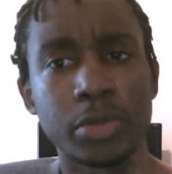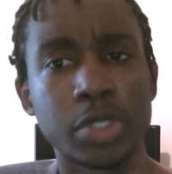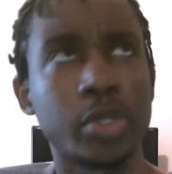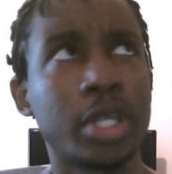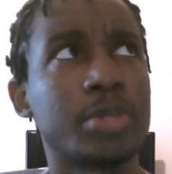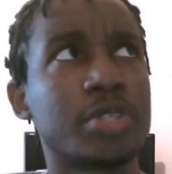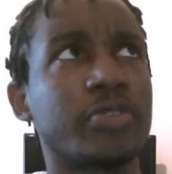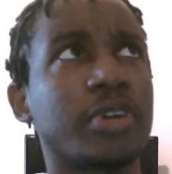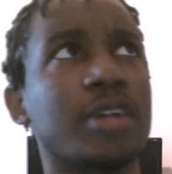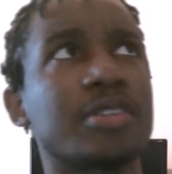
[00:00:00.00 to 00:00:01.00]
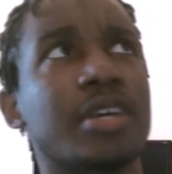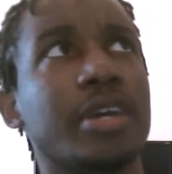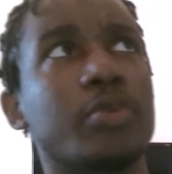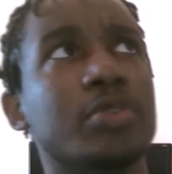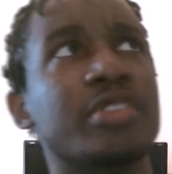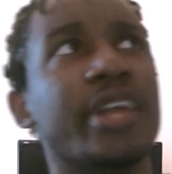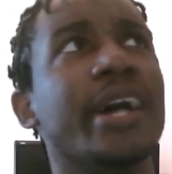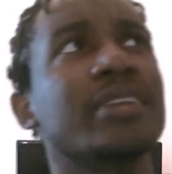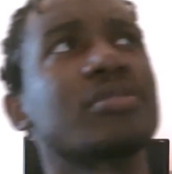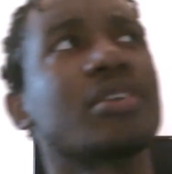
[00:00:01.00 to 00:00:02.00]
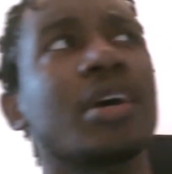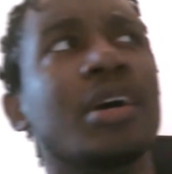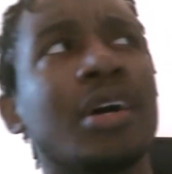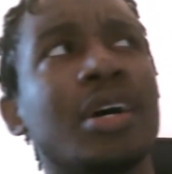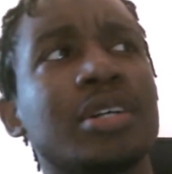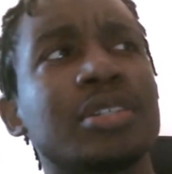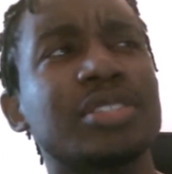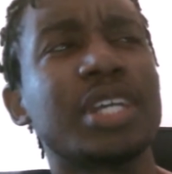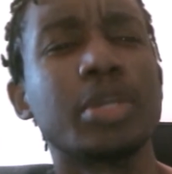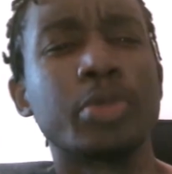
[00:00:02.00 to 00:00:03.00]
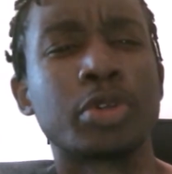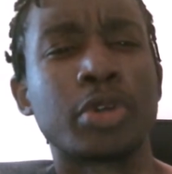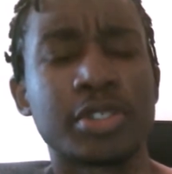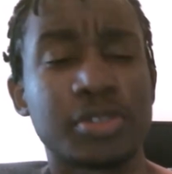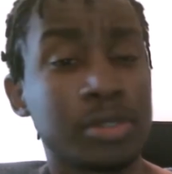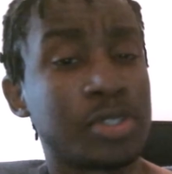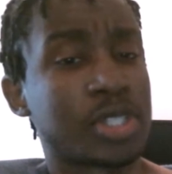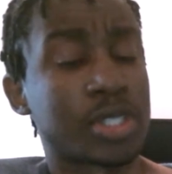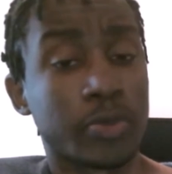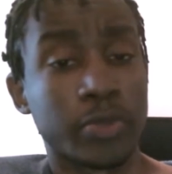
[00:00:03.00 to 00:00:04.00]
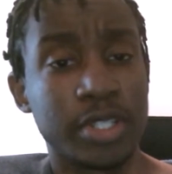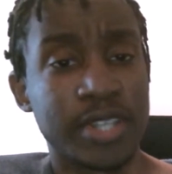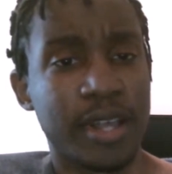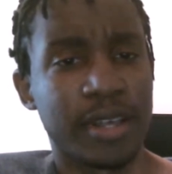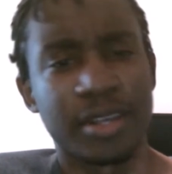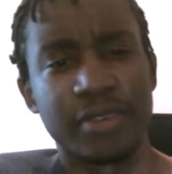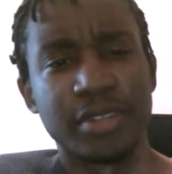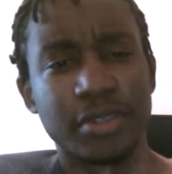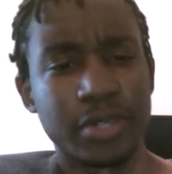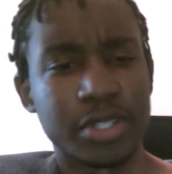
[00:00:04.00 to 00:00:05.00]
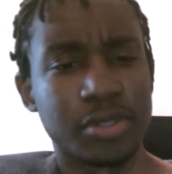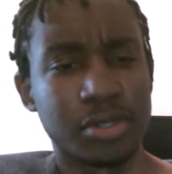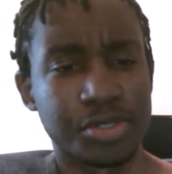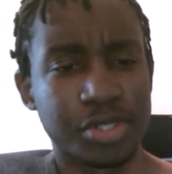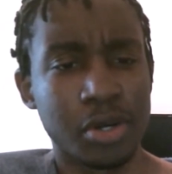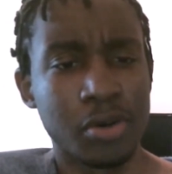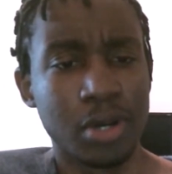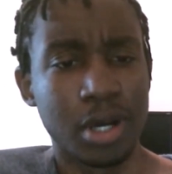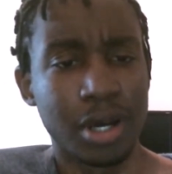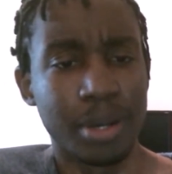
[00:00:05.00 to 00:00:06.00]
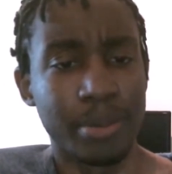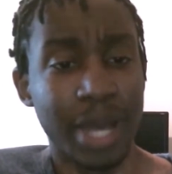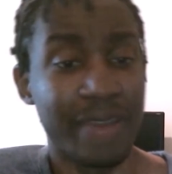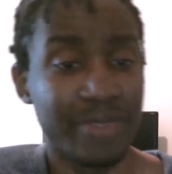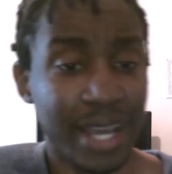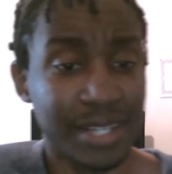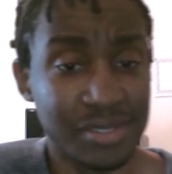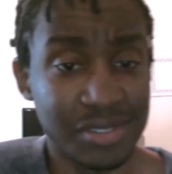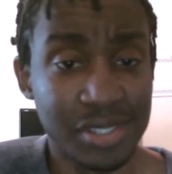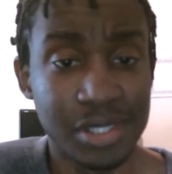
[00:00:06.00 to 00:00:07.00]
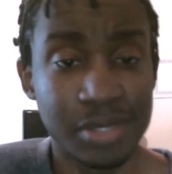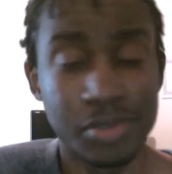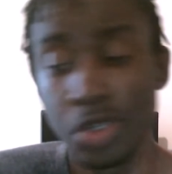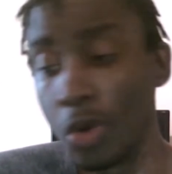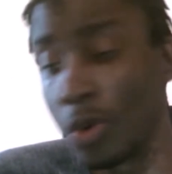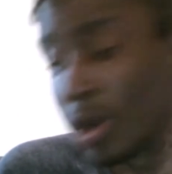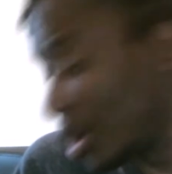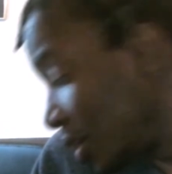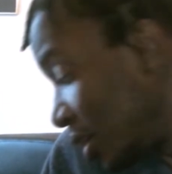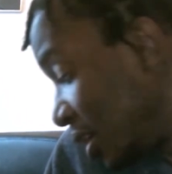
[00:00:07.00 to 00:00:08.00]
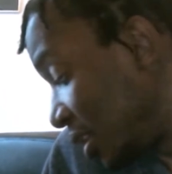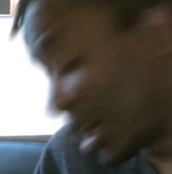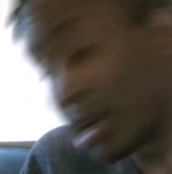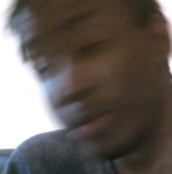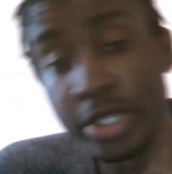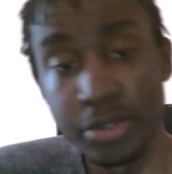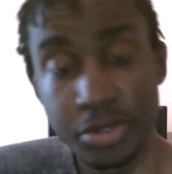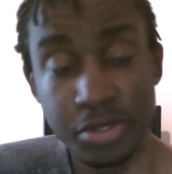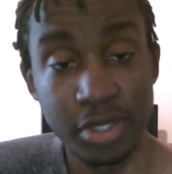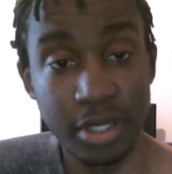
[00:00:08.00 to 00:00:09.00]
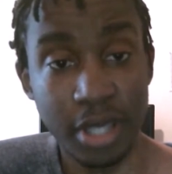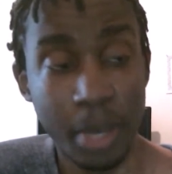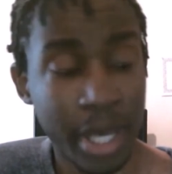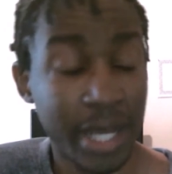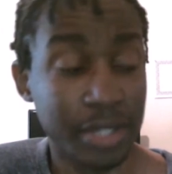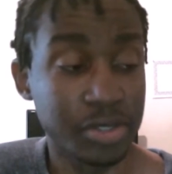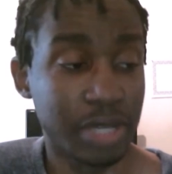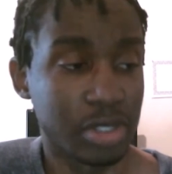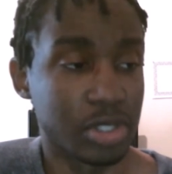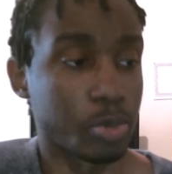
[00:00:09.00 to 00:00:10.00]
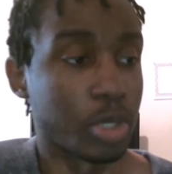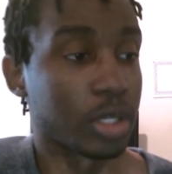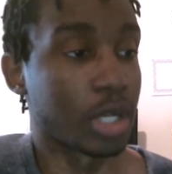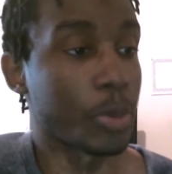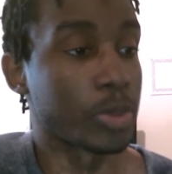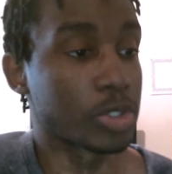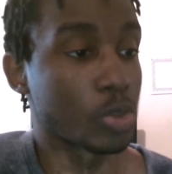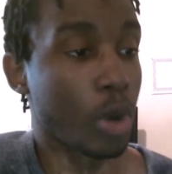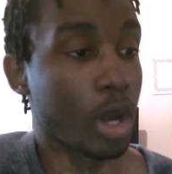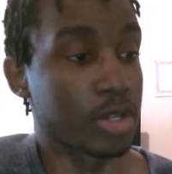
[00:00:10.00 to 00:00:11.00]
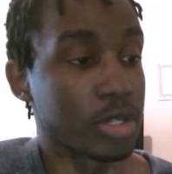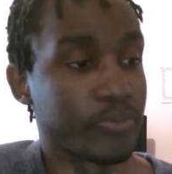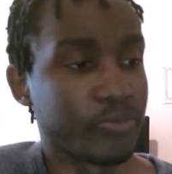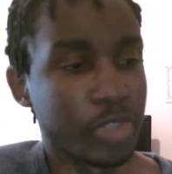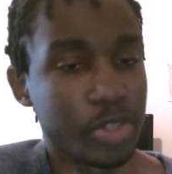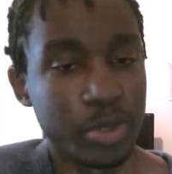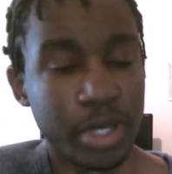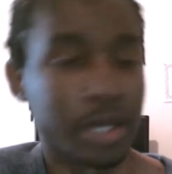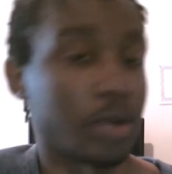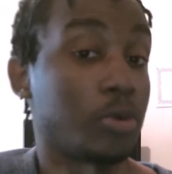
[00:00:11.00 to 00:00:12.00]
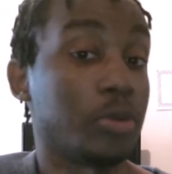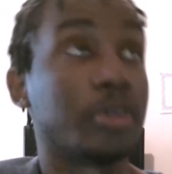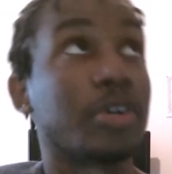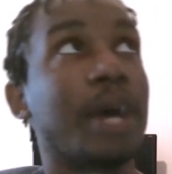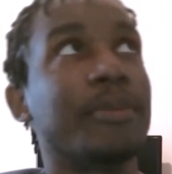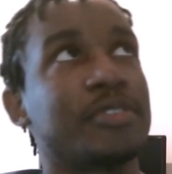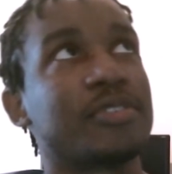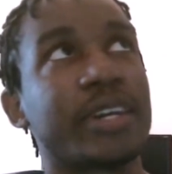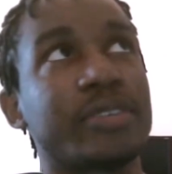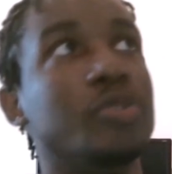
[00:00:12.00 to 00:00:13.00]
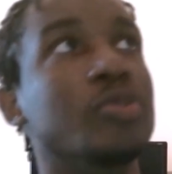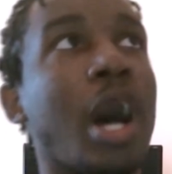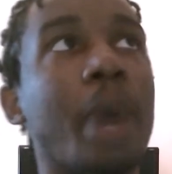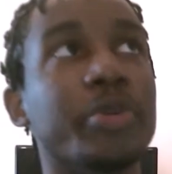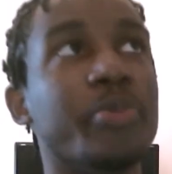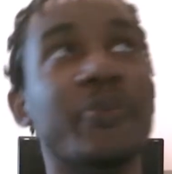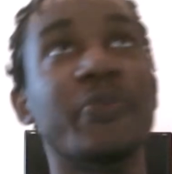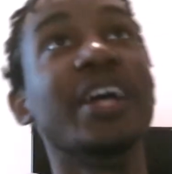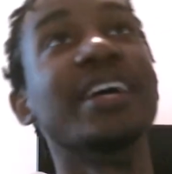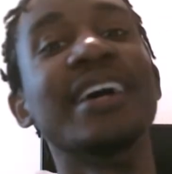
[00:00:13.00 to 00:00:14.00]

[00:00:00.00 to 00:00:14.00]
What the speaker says: between him and his fiance, was that Sailor Moon Crystal is just a retelling of the original show. I haven't actually seen it, so that'll be interesting. I might actually have to just pick it up and just watch it and just be like, holy crap, this is like Toonami, but